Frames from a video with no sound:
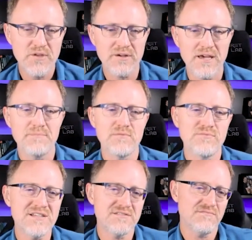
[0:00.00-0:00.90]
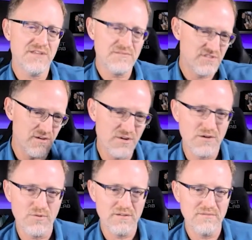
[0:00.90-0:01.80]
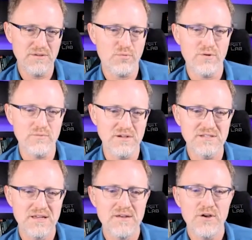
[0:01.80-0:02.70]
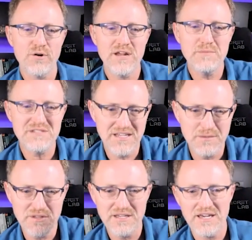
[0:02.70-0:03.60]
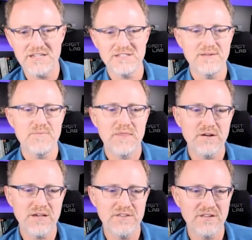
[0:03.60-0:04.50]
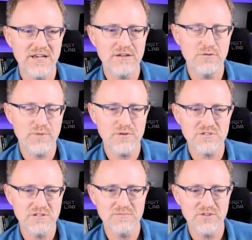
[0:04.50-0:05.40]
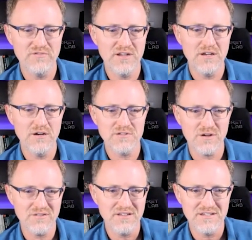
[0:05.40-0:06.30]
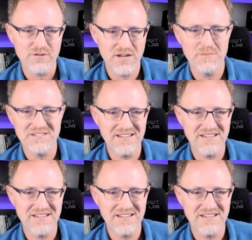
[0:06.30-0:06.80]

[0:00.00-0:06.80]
Okay. But that's, that's not what I wanted. The point was, oh, her name is Emily Casey. Okay. The lady who posted the, the video is called, her name is